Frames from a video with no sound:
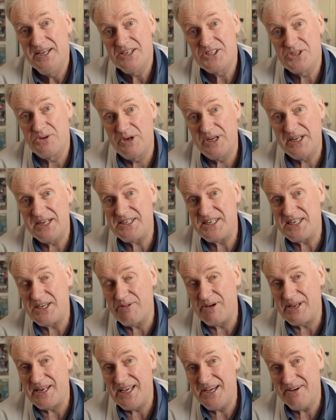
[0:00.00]
So one idea
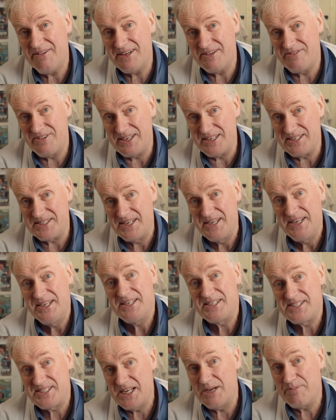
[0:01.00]
we now have is
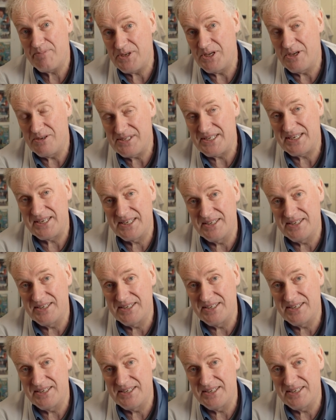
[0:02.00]
stop using